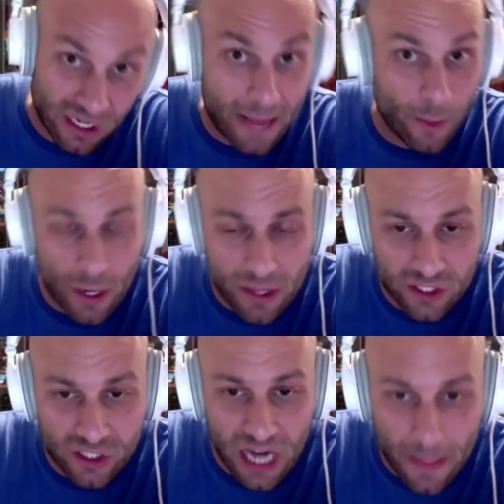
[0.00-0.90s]
And the way that
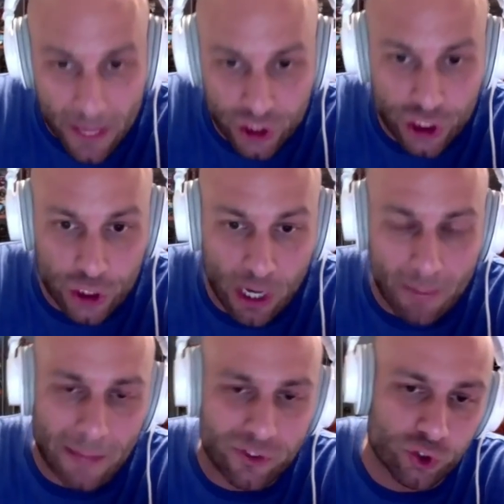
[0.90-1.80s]
he's gone this year, I'm
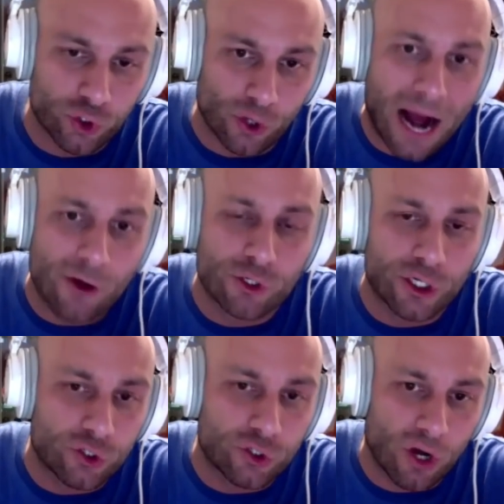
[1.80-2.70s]
not so sure how you
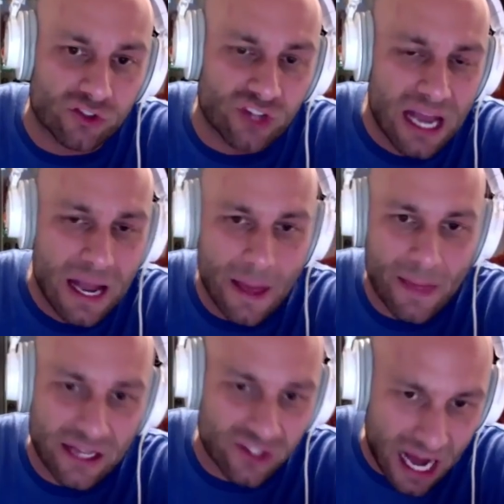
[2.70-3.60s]
can trust that
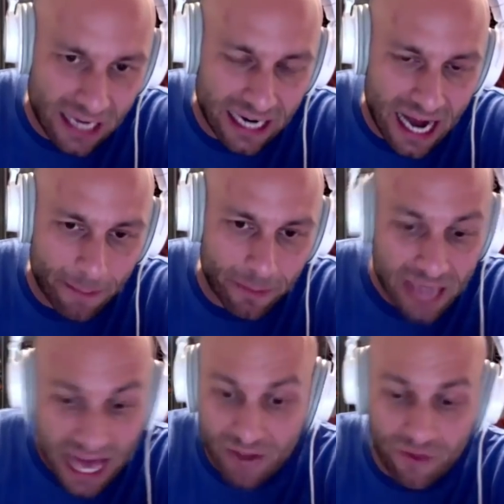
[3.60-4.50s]
that's not going to happen.
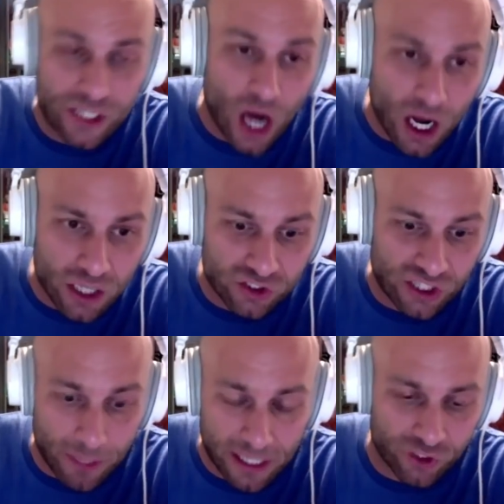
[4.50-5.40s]
And if he does
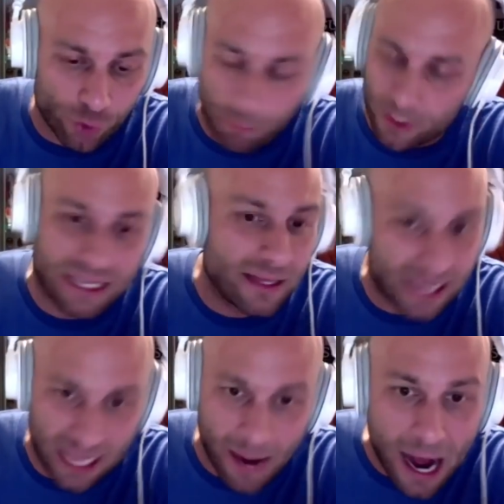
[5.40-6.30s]
seem like he's going to then
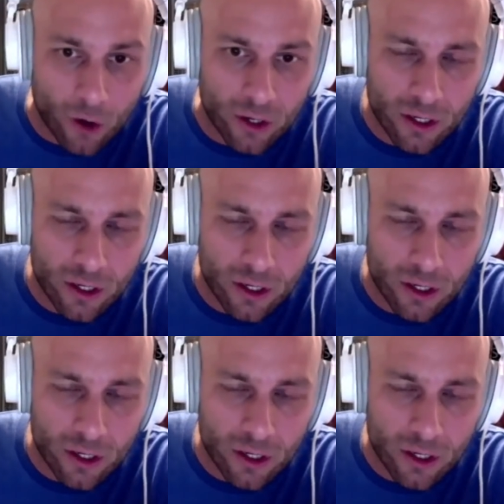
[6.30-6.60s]
get him out.